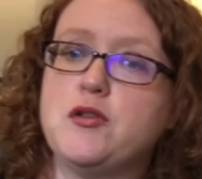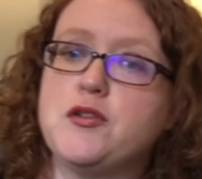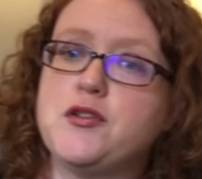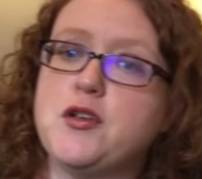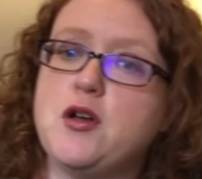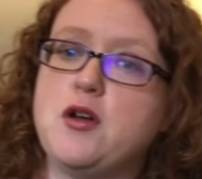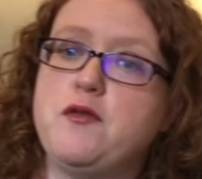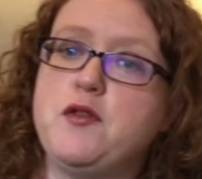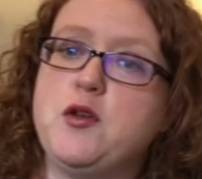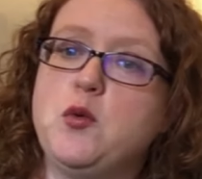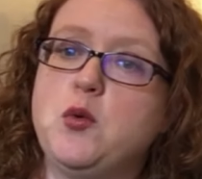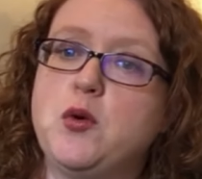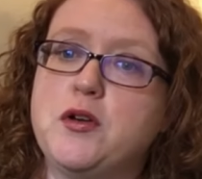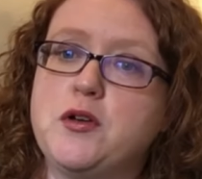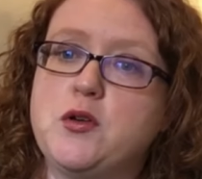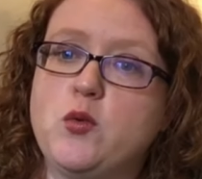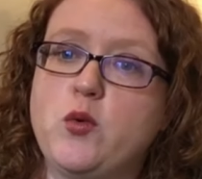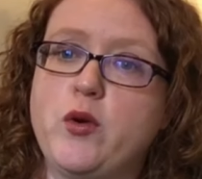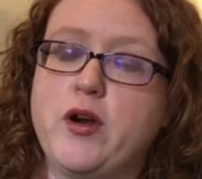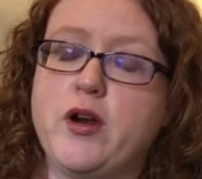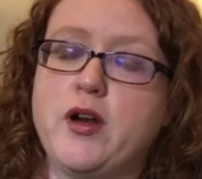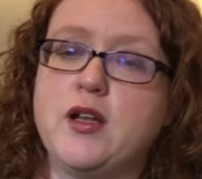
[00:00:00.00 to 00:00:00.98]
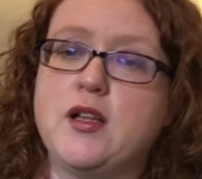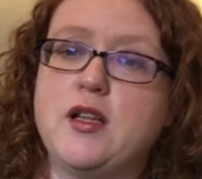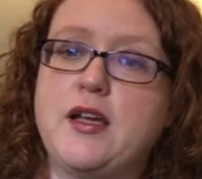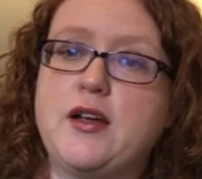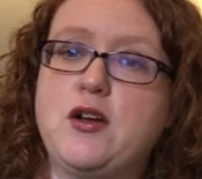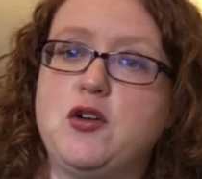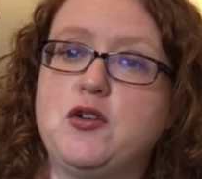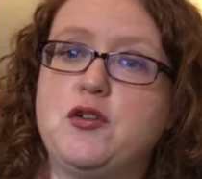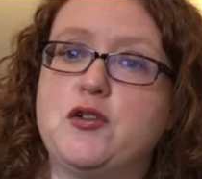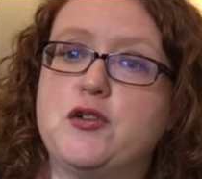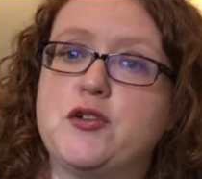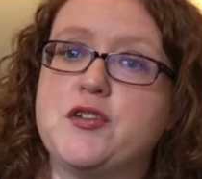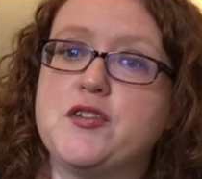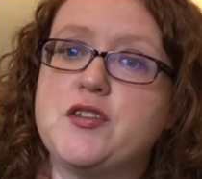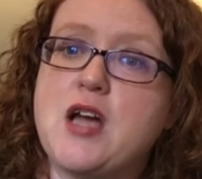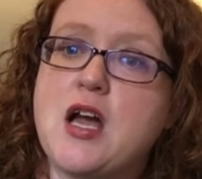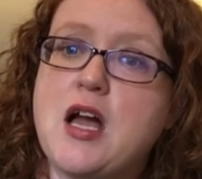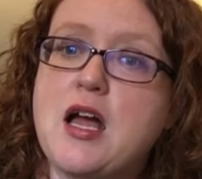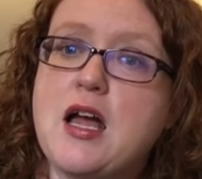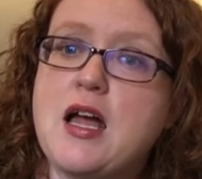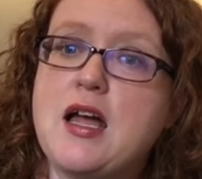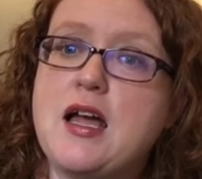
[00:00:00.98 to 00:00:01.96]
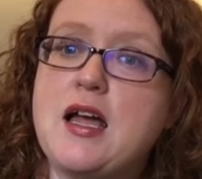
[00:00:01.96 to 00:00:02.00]
So if you wanted to wear it like on your
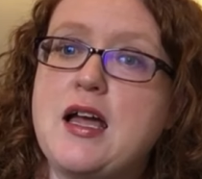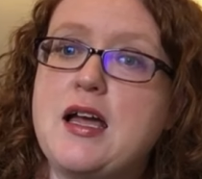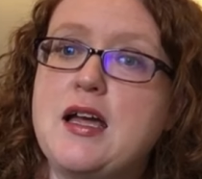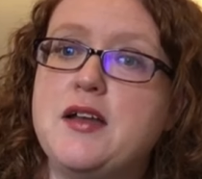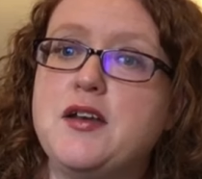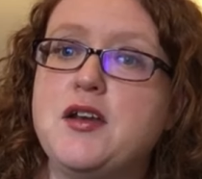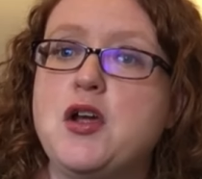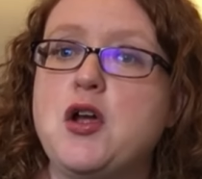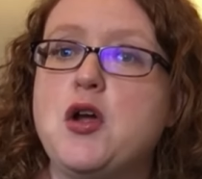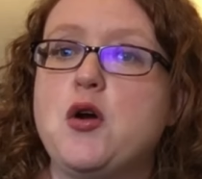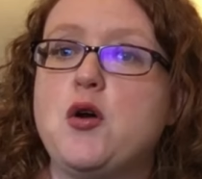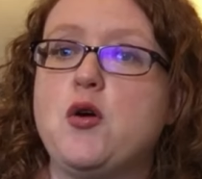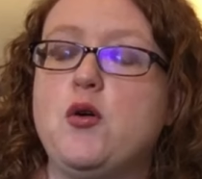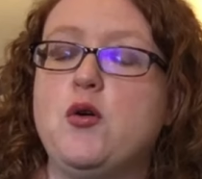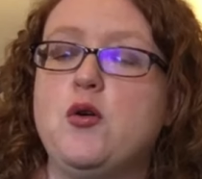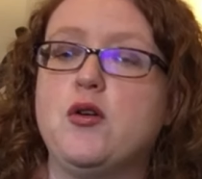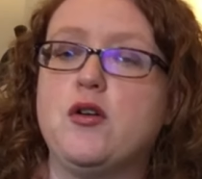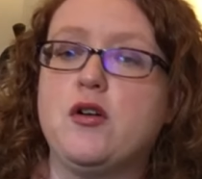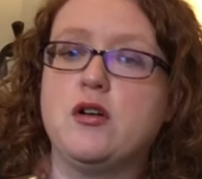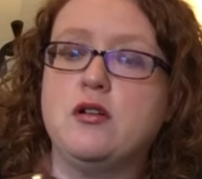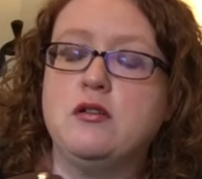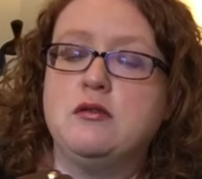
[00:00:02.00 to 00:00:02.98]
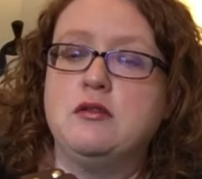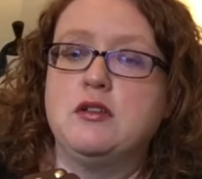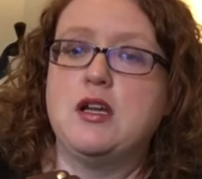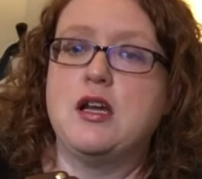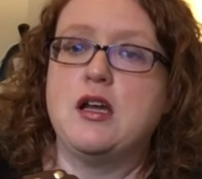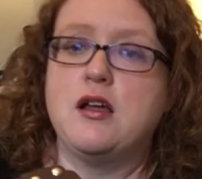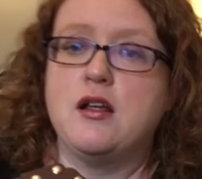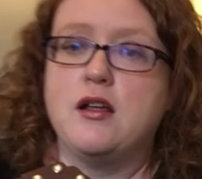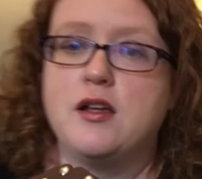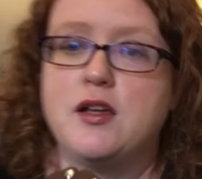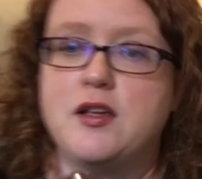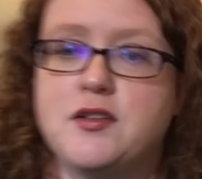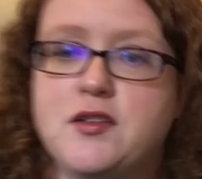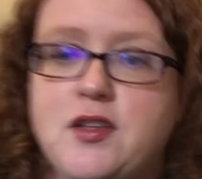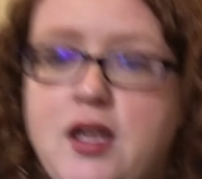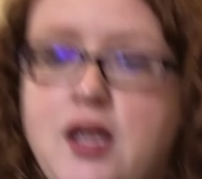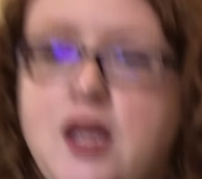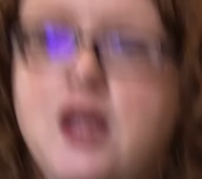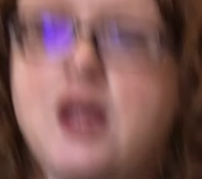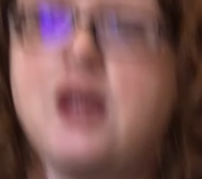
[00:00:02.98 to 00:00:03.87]
side, or it's like